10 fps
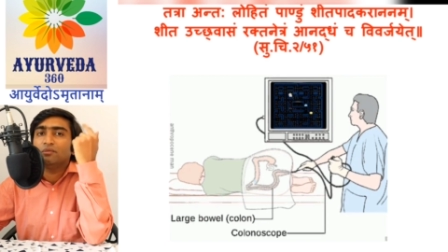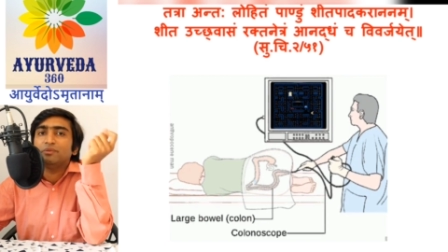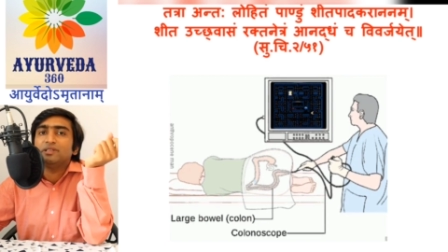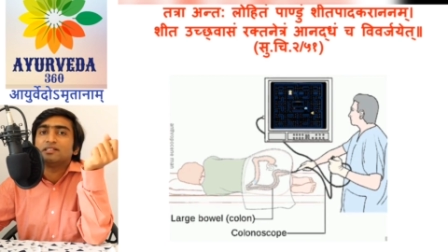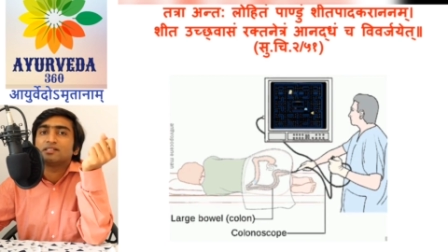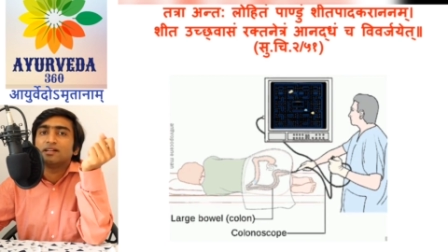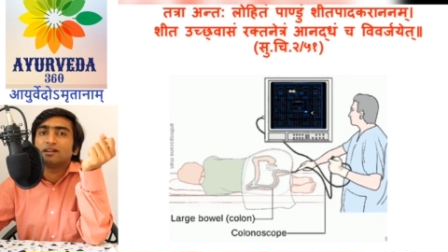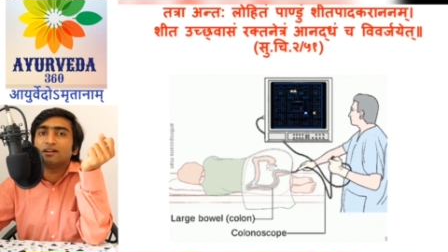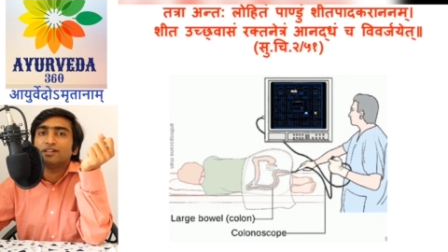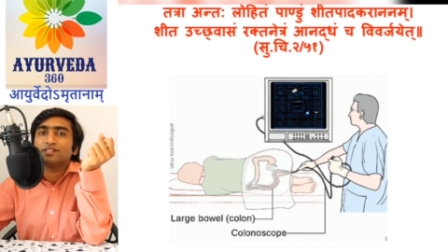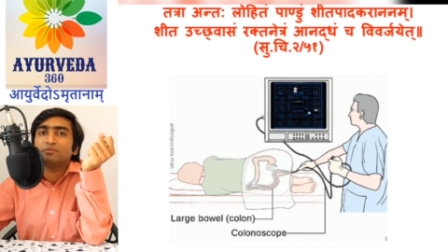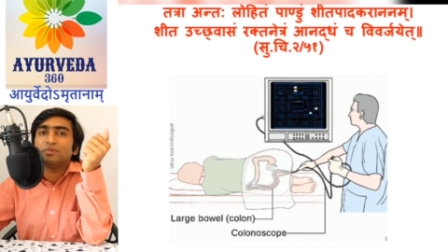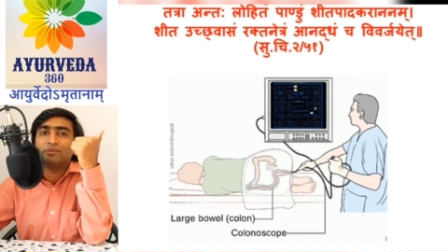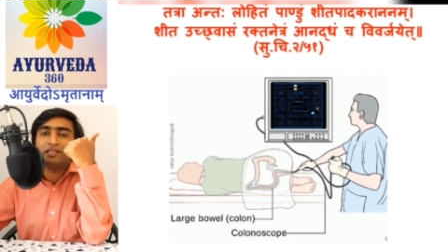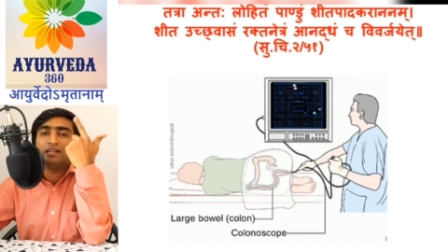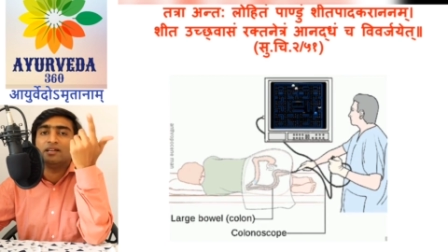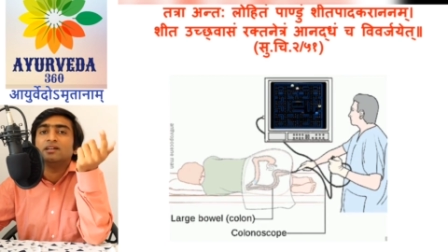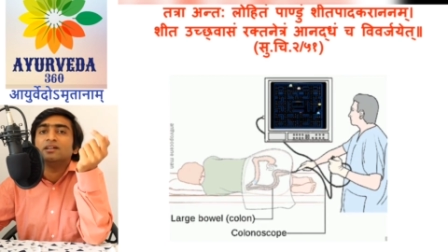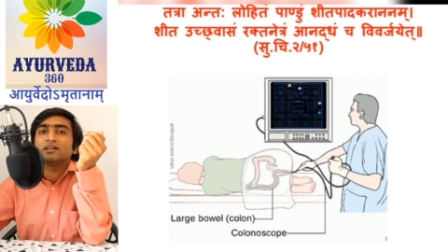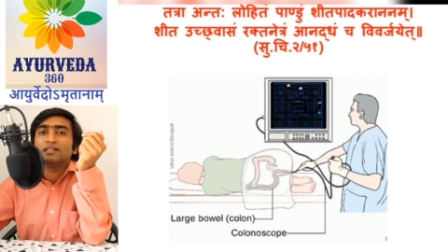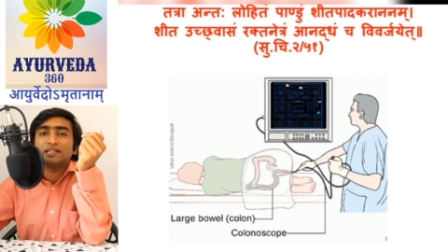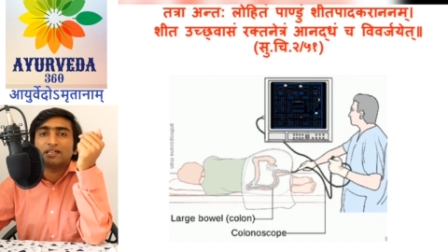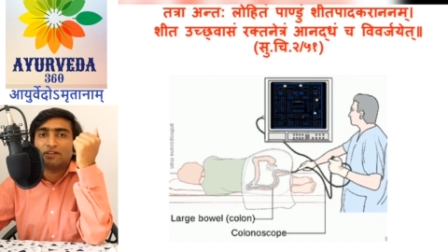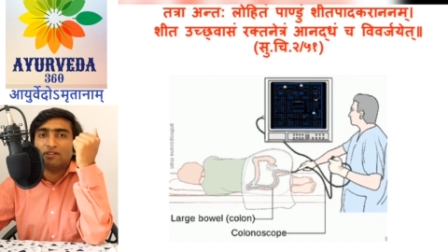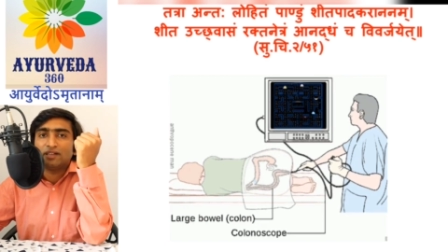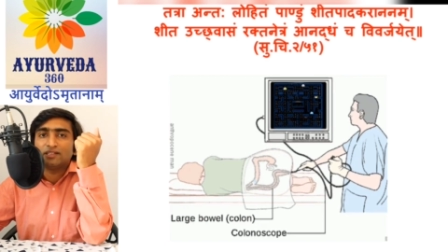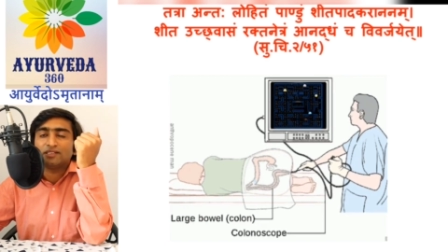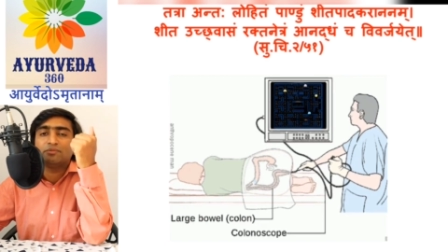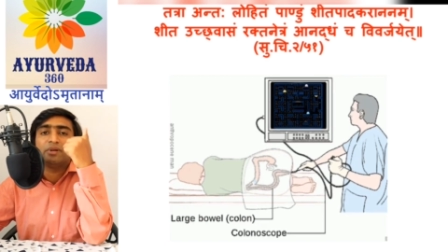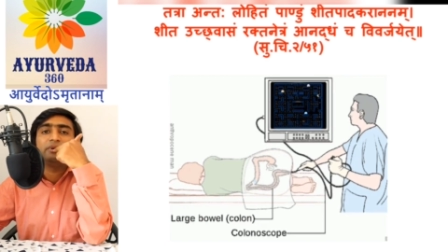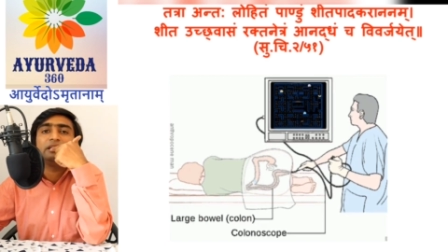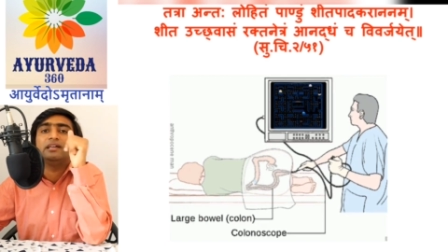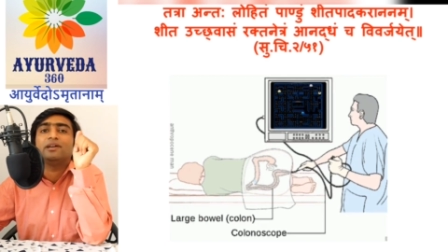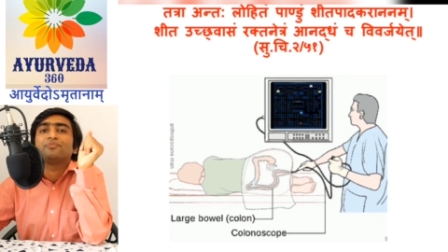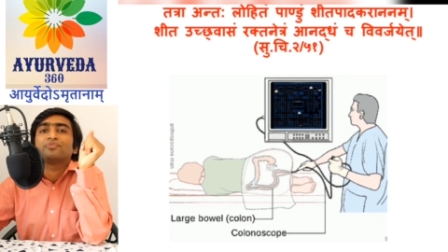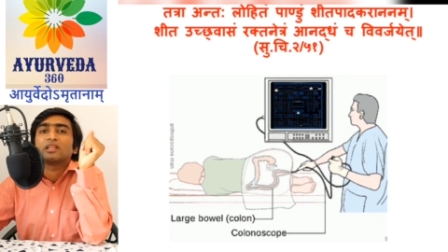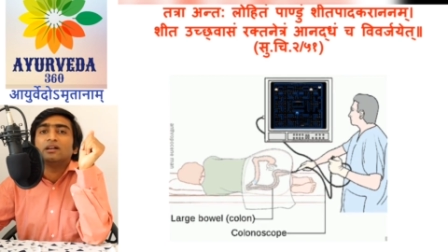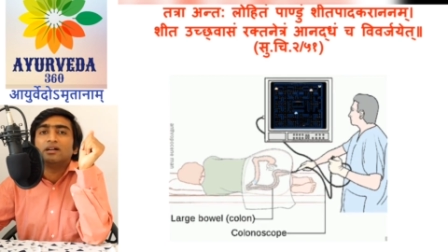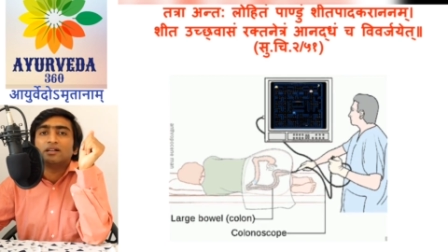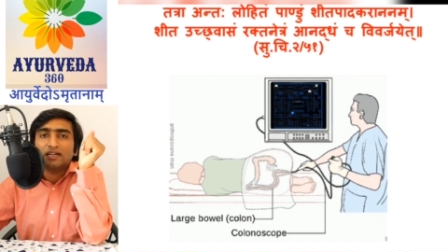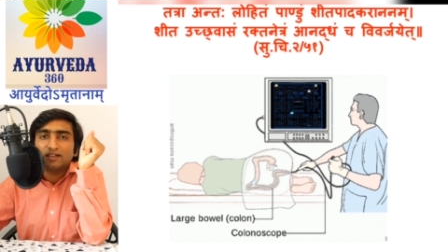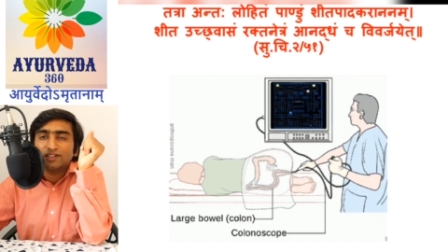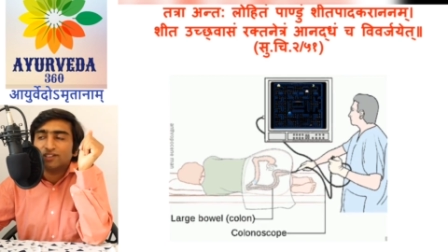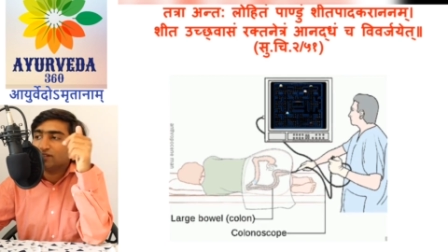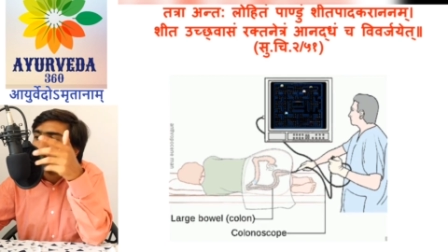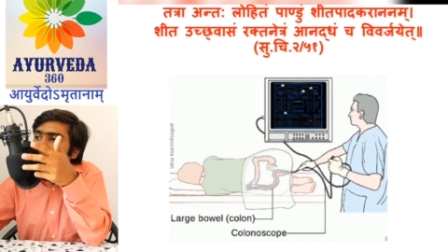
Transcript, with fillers: maybe the scleral region, maybe the conjunctival region, maybe the uh, tongue region.